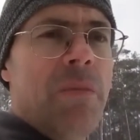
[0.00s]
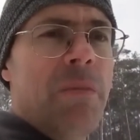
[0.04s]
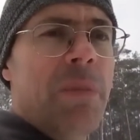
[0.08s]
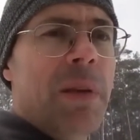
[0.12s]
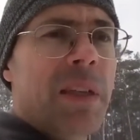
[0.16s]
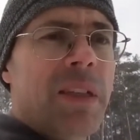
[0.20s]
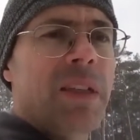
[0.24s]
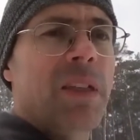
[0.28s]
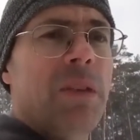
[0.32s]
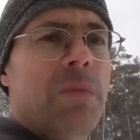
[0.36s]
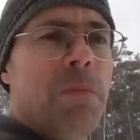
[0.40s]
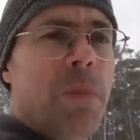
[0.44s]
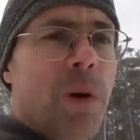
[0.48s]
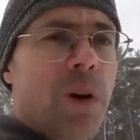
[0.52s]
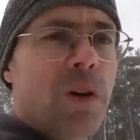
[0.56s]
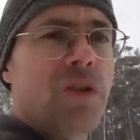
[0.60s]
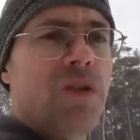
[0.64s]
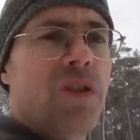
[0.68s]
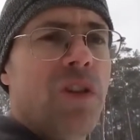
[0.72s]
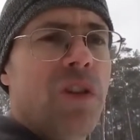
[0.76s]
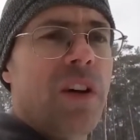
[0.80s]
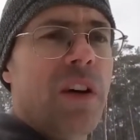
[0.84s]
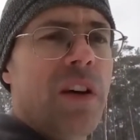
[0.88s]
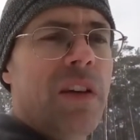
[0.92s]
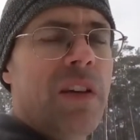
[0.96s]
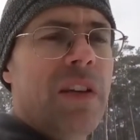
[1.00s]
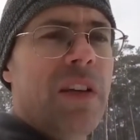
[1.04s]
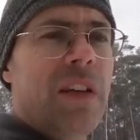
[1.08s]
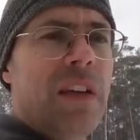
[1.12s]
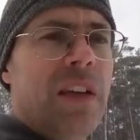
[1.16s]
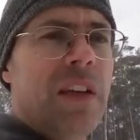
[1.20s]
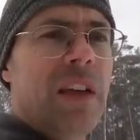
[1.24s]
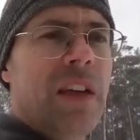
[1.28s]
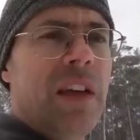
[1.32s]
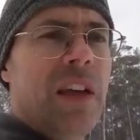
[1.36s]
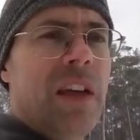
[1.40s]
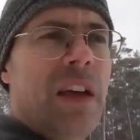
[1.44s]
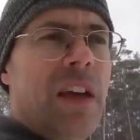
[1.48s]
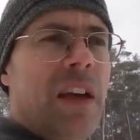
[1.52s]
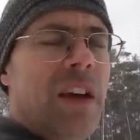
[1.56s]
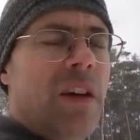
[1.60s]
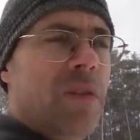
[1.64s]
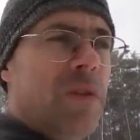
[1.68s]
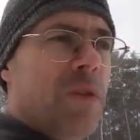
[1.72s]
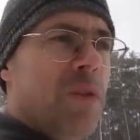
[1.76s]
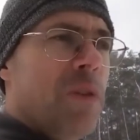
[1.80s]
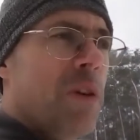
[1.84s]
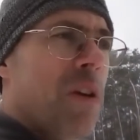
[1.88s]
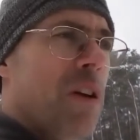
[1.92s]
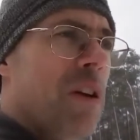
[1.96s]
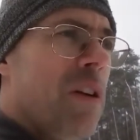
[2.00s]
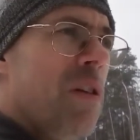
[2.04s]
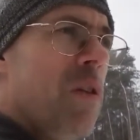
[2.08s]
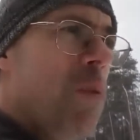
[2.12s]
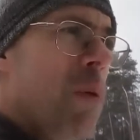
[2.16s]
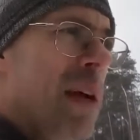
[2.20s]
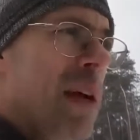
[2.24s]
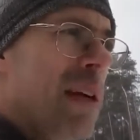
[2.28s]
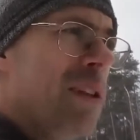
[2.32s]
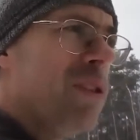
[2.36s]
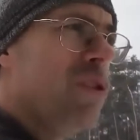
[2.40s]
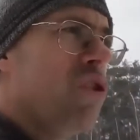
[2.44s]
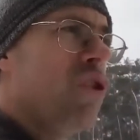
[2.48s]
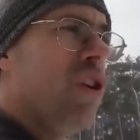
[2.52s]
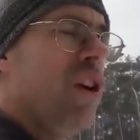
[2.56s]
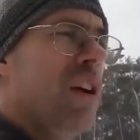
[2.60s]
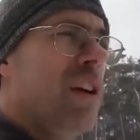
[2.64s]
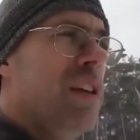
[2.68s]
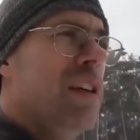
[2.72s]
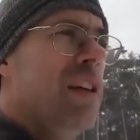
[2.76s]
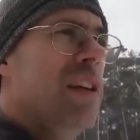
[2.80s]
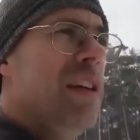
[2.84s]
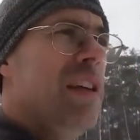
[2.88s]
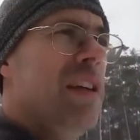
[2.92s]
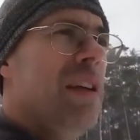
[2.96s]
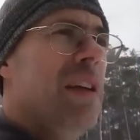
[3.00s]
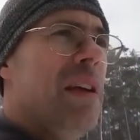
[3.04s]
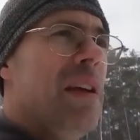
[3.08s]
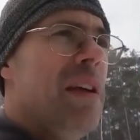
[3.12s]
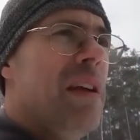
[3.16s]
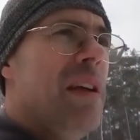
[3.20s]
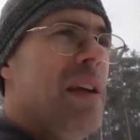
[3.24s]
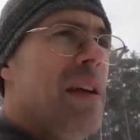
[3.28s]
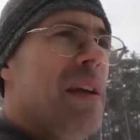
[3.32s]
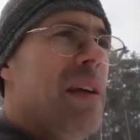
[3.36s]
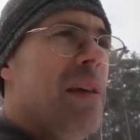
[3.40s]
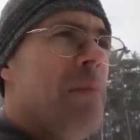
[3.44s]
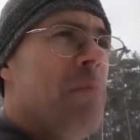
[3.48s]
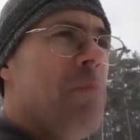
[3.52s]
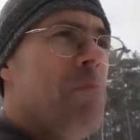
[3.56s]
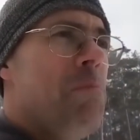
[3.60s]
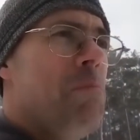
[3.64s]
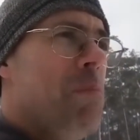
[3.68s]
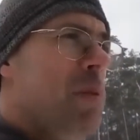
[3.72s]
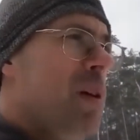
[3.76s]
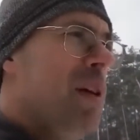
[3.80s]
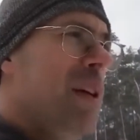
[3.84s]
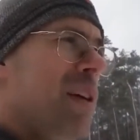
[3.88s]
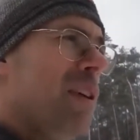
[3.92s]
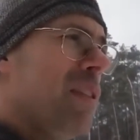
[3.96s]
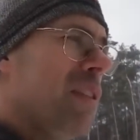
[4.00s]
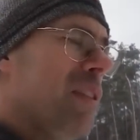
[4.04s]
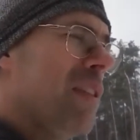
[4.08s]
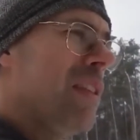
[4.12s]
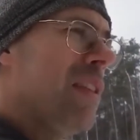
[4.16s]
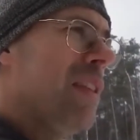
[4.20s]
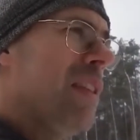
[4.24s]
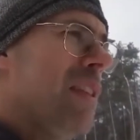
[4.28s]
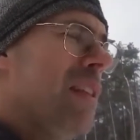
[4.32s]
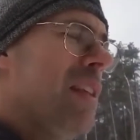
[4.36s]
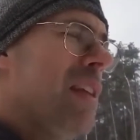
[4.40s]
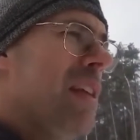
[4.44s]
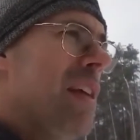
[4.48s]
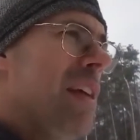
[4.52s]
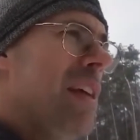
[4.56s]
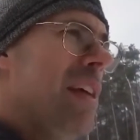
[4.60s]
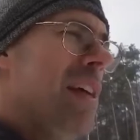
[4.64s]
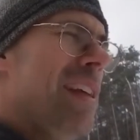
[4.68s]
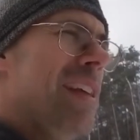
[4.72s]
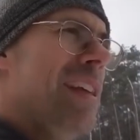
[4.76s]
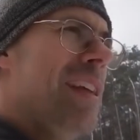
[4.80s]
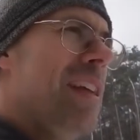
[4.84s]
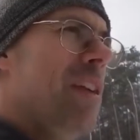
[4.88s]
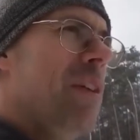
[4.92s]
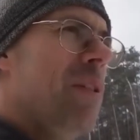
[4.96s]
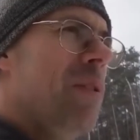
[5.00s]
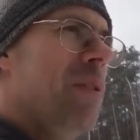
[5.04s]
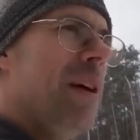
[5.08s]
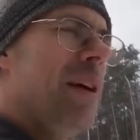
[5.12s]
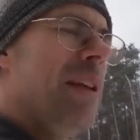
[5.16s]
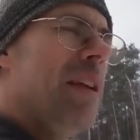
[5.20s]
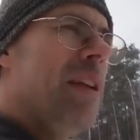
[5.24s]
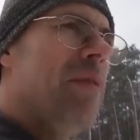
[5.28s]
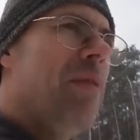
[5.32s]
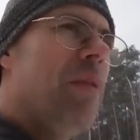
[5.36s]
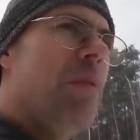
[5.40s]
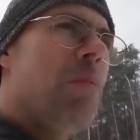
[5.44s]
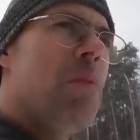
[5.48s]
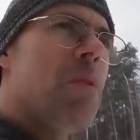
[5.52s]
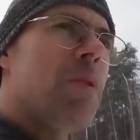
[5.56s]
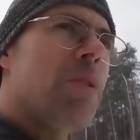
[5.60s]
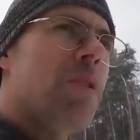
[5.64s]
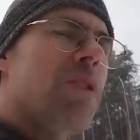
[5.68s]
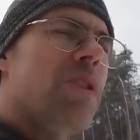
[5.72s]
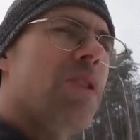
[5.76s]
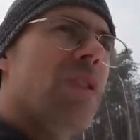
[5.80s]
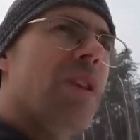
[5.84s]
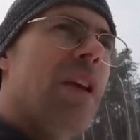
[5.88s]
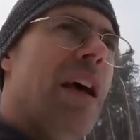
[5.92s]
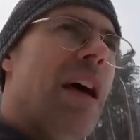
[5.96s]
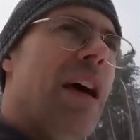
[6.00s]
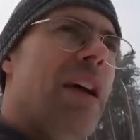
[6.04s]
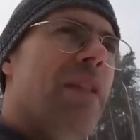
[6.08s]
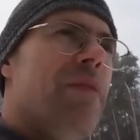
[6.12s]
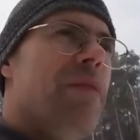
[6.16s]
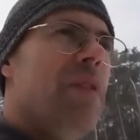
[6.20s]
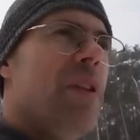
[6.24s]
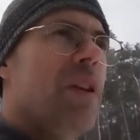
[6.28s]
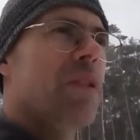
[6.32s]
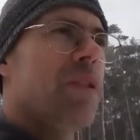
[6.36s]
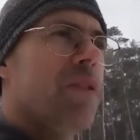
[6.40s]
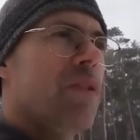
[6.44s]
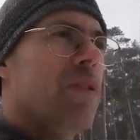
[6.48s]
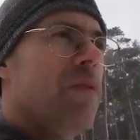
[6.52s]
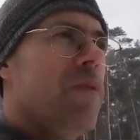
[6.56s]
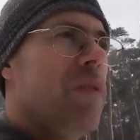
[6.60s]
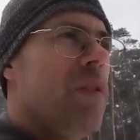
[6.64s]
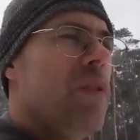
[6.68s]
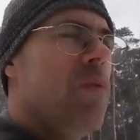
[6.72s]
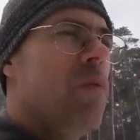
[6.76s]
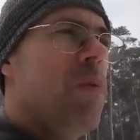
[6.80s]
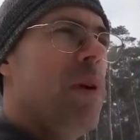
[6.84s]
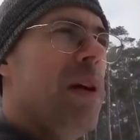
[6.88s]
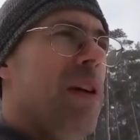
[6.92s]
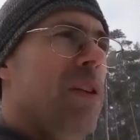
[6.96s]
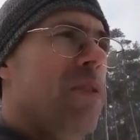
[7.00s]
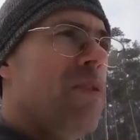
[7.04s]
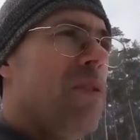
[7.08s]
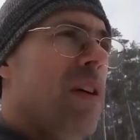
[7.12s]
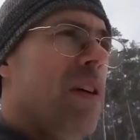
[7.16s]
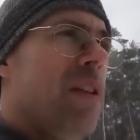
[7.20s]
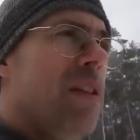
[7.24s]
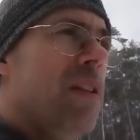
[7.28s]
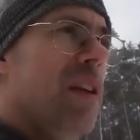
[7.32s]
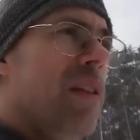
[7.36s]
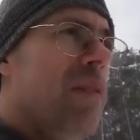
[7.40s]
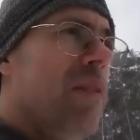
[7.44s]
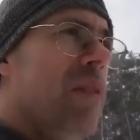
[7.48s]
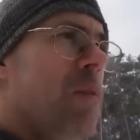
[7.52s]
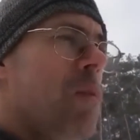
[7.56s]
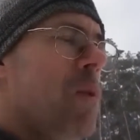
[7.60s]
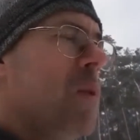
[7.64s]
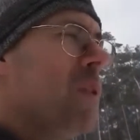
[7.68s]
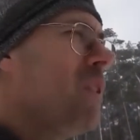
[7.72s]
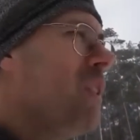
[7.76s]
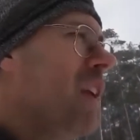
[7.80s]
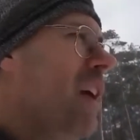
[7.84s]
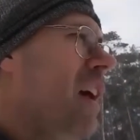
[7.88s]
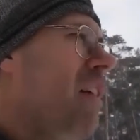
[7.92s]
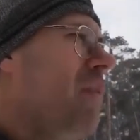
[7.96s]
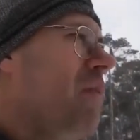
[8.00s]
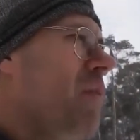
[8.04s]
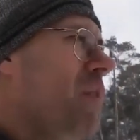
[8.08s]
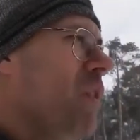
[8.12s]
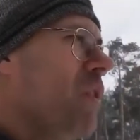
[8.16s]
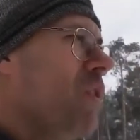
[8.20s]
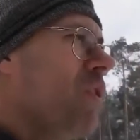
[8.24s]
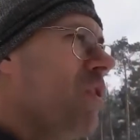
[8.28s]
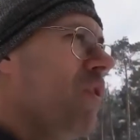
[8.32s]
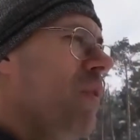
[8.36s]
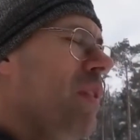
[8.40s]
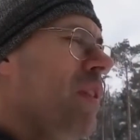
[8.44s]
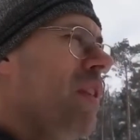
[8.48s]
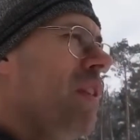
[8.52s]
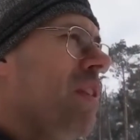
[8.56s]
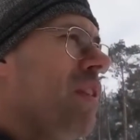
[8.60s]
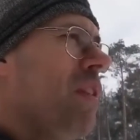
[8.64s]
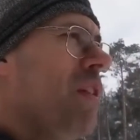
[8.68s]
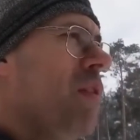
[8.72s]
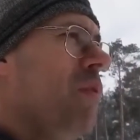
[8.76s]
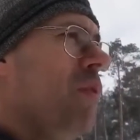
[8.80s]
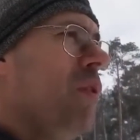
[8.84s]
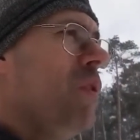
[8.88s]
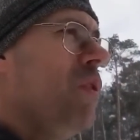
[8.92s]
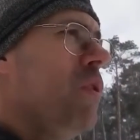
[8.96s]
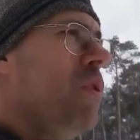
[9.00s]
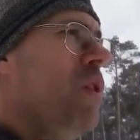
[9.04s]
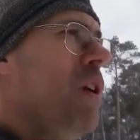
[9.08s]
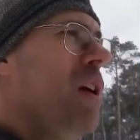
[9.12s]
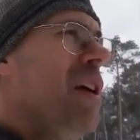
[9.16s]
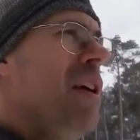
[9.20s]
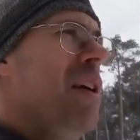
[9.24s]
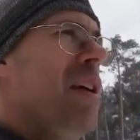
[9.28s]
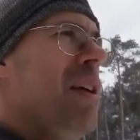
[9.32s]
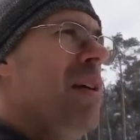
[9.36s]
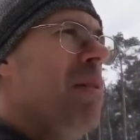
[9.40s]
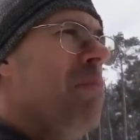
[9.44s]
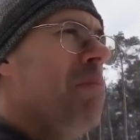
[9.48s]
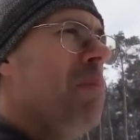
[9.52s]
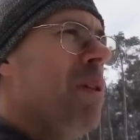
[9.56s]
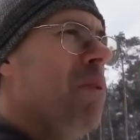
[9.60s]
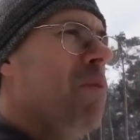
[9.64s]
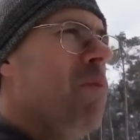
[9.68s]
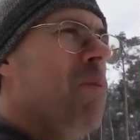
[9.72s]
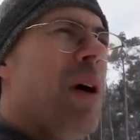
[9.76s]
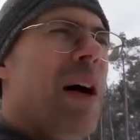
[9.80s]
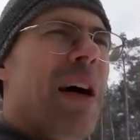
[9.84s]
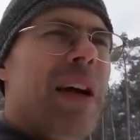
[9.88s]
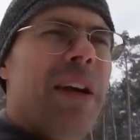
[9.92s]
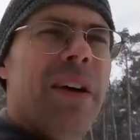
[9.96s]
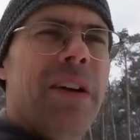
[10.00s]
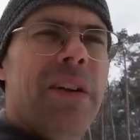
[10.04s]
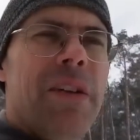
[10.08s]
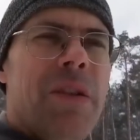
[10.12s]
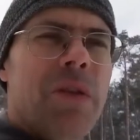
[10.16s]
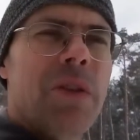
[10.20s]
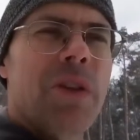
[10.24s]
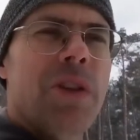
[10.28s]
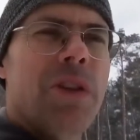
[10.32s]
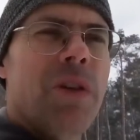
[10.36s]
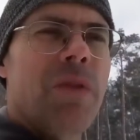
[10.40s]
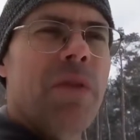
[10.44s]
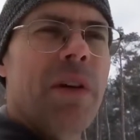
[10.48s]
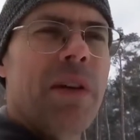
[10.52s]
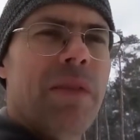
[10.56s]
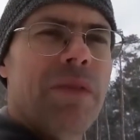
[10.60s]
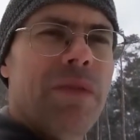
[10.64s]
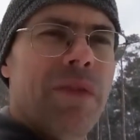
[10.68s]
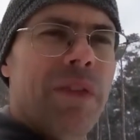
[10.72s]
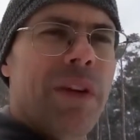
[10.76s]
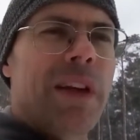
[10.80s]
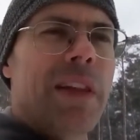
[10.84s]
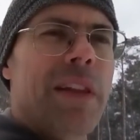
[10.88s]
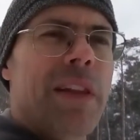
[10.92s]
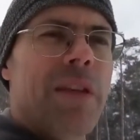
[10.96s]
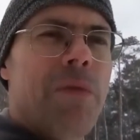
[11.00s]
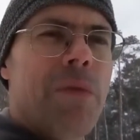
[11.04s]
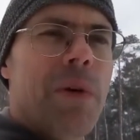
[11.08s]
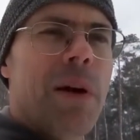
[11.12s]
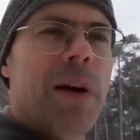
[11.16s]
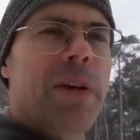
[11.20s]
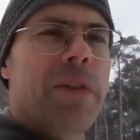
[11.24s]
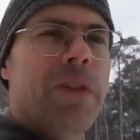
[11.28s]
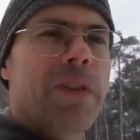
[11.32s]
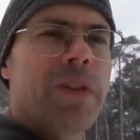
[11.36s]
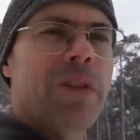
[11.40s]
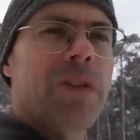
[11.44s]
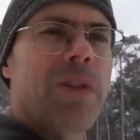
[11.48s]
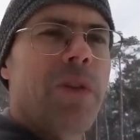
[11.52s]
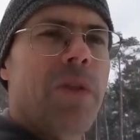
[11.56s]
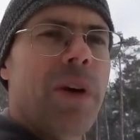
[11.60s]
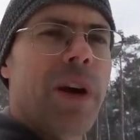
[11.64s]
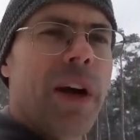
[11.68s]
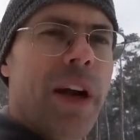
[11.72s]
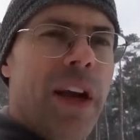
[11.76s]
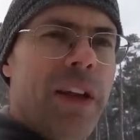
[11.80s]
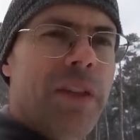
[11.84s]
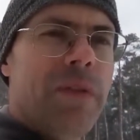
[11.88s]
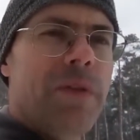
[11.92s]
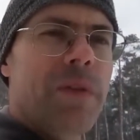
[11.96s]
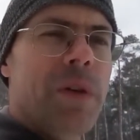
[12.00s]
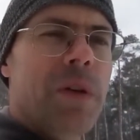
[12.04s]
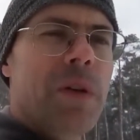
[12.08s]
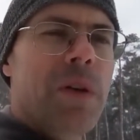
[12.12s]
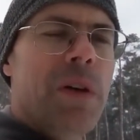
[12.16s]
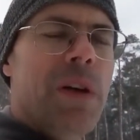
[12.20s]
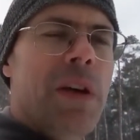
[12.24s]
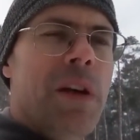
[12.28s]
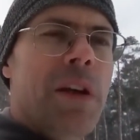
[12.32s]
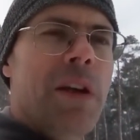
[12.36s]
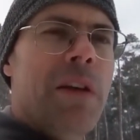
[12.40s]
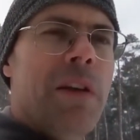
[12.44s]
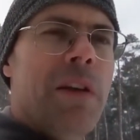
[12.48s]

Mrs. Bojana, you're on a wheelchair, but you know, I never was envious of your wealth, I never was envious of anything of you, but why are you so unfriendly? Why are you so hateful?